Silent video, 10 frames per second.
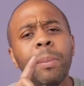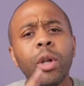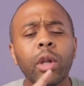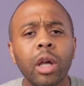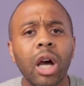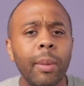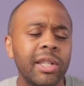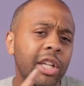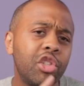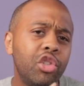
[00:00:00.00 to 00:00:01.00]
Let me know in the
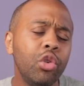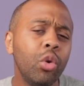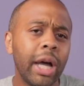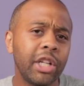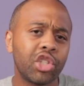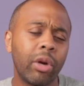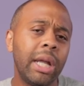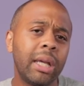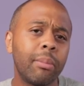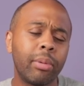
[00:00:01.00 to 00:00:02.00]
comments, like, do you like
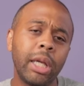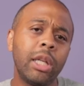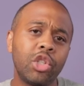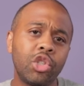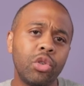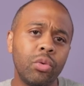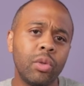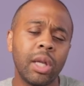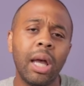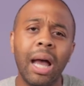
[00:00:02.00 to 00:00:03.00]
training and plated shoes?